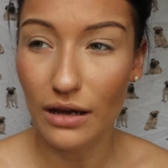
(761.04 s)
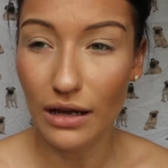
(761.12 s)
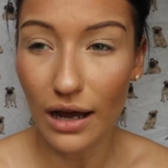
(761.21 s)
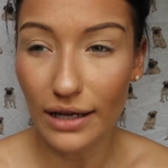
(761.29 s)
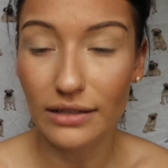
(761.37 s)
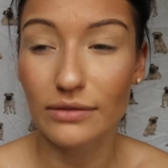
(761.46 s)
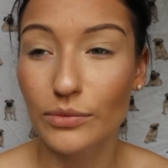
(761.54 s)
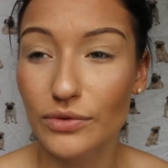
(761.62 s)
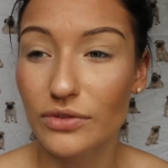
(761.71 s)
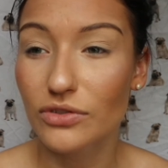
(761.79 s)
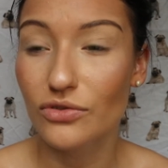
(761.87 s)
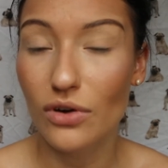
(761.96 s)
I
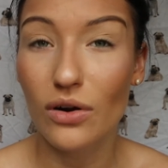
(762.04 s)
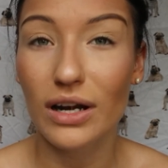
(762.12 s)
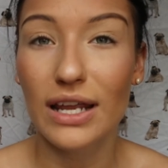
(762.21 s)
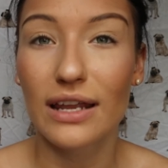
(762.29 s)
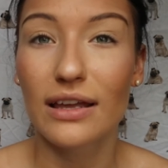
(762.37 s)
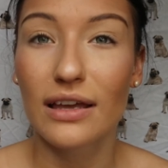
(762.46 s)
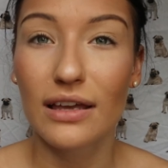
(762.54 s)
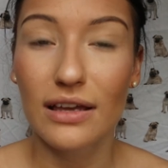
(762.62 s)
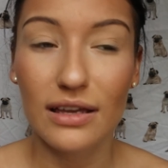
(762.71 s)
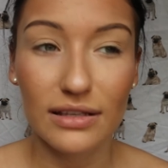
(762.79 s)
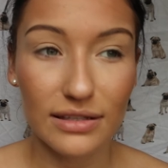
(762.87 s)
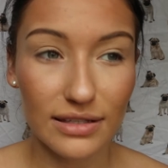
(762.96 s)
will strongly
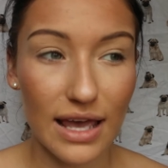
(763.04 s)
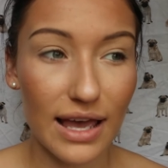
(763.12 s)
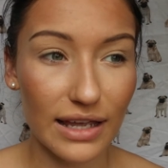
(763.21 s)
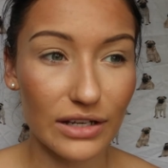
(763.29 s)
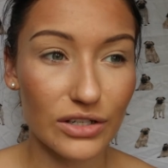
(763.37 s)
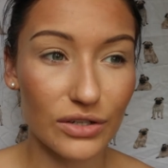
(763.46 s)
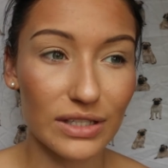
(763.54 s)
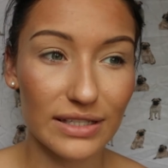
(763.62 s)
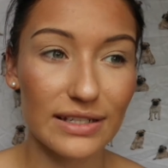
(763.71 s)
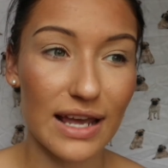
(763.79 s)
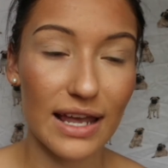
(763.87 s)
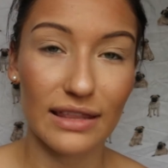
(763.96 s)
say to
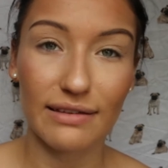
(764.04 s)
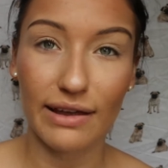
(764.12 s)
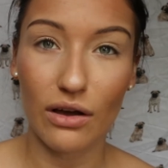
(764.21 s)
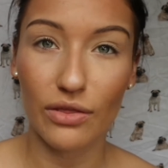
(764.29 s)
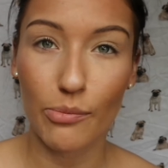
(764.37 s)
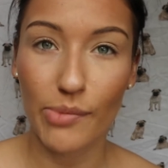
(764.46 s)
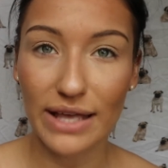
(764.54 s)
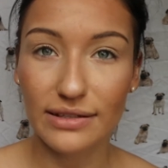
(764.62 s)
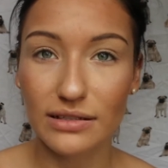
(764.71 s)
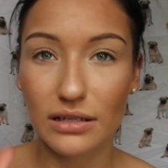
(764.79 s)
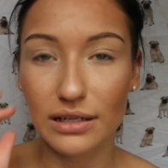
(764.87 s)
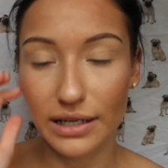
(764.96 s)
this day, they are the
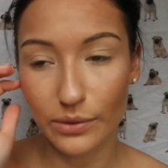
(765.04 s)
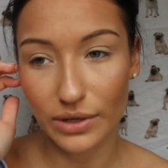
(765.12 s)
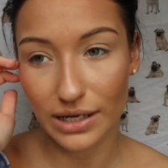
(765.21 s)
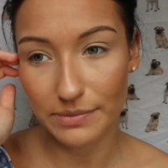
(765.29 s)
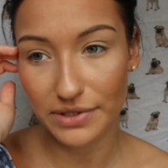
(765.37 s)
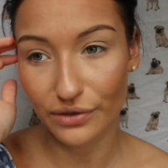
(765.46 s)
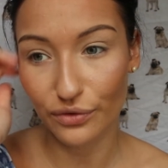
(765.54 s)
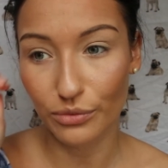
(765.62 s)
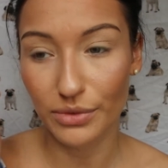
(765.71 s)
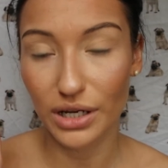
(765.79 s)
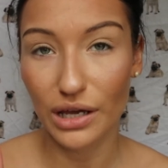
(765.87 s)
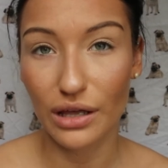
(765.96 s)
best liquid lipstick
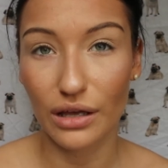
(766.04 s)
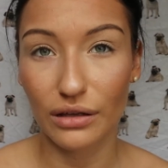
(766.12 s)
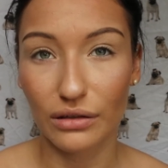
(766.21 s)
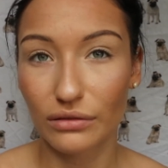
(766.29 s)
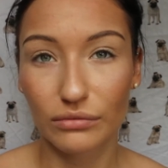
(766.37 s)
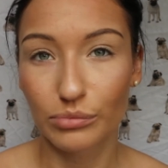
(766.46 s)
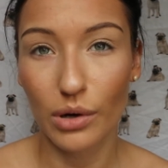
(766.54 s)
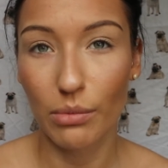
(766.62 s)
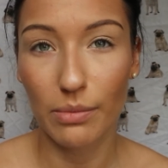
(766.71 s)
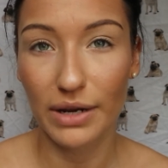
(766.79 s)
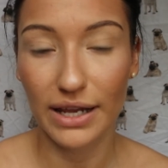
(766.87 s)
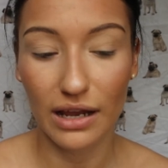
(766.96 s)
formula
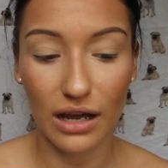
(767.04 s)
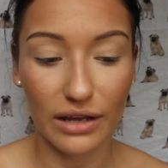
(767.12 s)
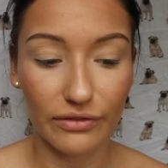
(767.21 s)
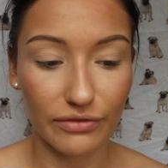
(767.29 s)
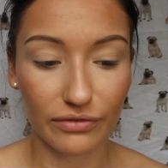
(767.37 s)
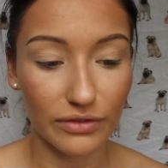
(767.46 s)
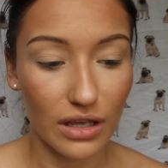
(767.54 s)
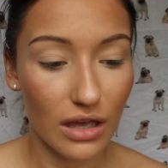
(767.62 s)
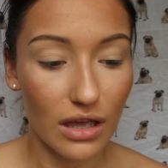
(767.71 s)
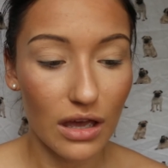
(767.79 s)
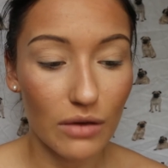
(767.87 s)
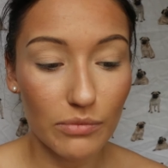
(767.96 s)
probably
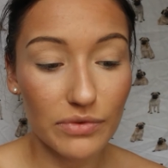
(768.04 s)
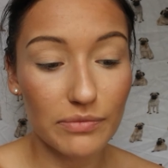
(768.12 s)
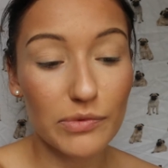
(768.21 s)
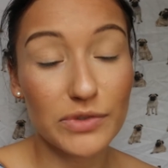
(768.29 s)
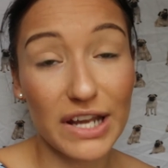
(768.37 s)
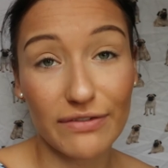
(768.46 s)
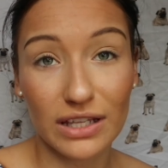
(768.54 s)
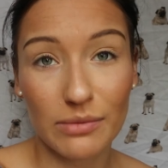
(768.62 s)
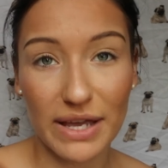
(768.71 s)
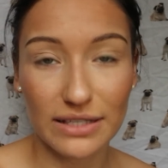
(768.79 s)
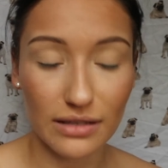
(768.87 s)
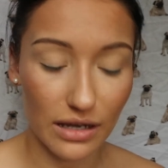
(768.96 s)
definitely
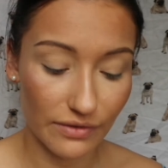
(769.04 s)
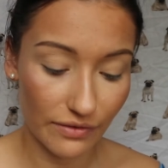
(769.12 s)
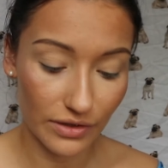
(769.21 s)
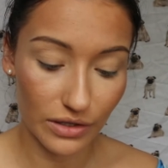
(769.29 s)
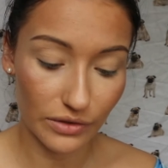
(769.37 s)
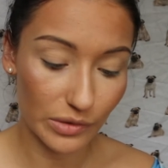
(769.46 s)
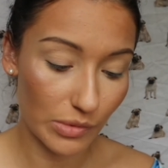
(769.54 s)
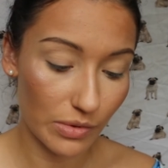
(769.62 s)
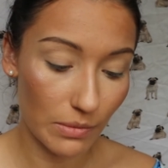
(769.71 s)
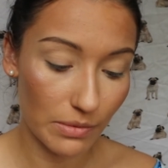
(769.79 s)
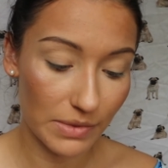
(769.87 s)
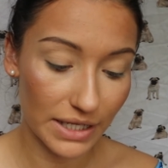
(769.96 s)
the best that I've ever used, but
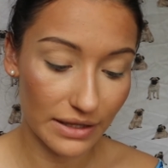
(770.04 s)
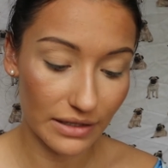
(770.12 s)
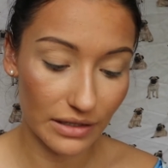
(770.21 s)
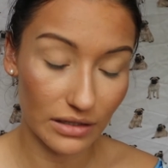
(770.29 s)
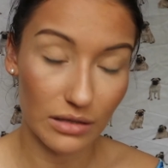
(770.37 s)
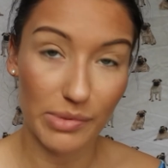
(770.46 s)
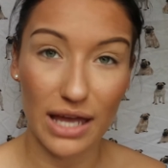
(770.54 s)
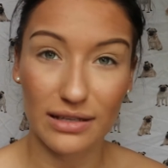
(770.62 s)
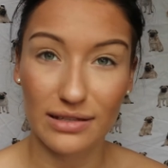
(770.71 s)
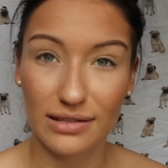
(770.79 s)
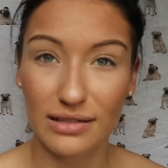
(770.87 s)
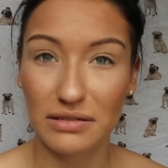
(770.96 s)
probably the
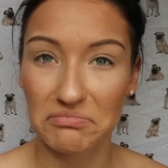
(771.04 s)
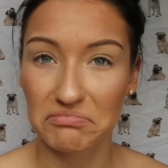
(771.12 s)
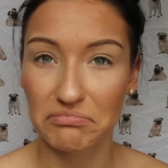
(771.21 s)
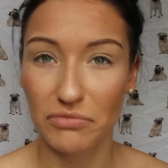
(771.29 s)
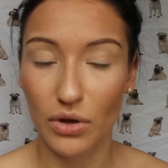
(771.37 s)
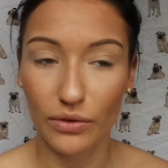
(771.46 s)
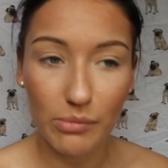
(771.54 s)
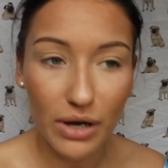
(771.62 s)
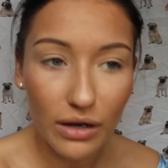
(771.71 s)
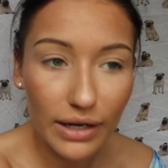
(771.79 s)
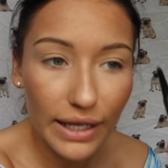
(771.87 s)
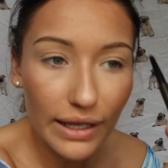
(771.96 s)
best on the
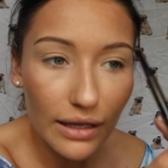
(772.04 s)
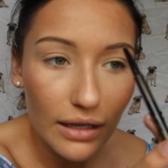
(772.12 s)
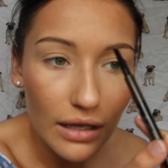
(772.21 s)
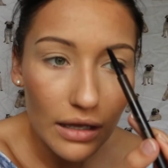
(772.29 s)
market.